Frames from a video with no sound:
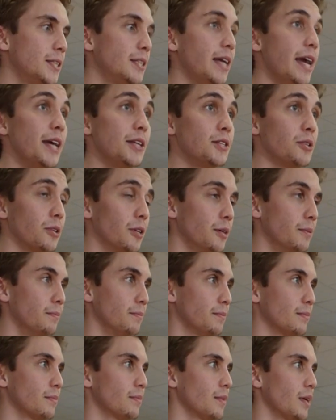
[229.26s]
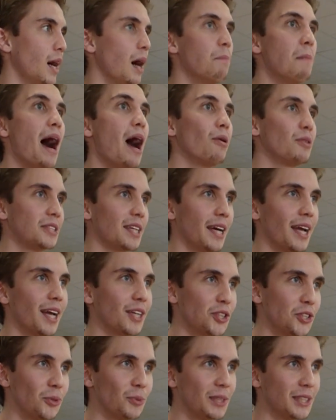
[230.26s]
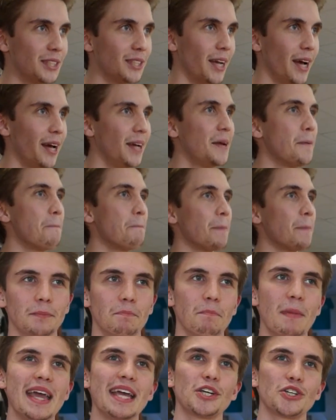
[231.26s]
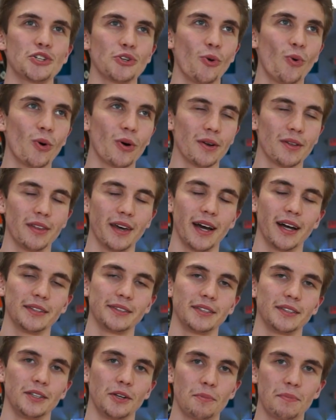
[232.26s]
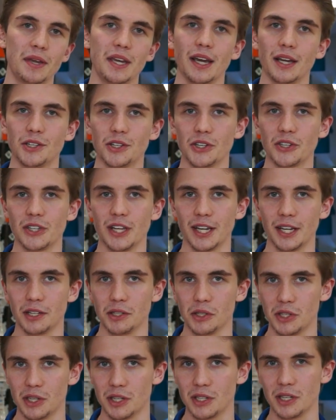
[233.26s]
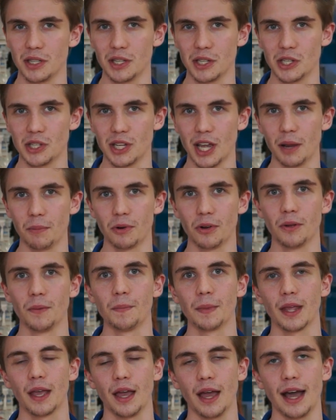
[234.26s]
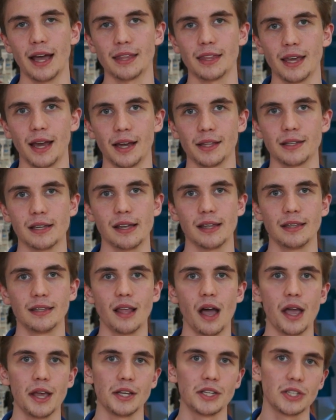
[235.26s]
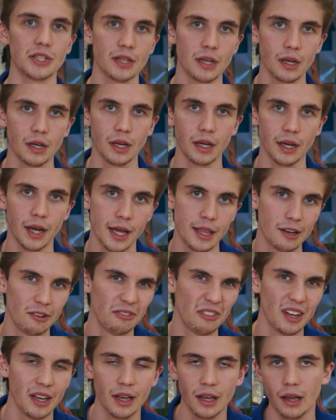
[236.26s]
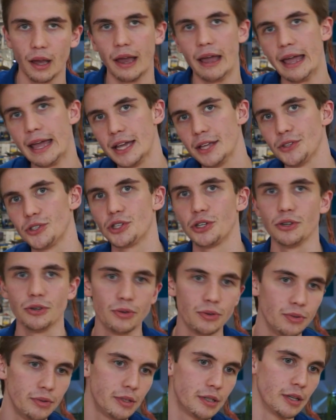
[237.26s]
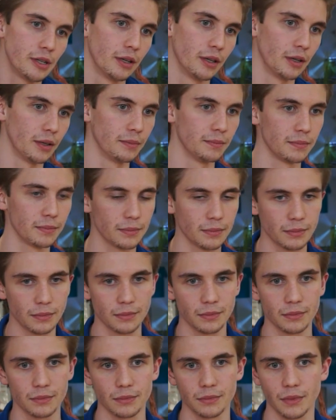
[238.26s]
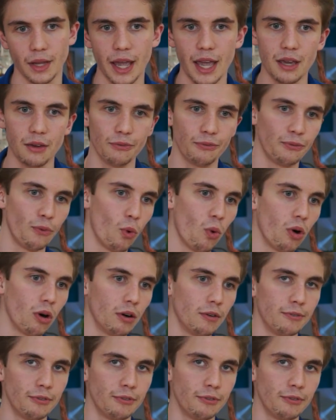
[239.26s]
state or amount, I guess you would say, make sure that your pH is staying consistent and stable at that nice kind of 8.2 to 8.4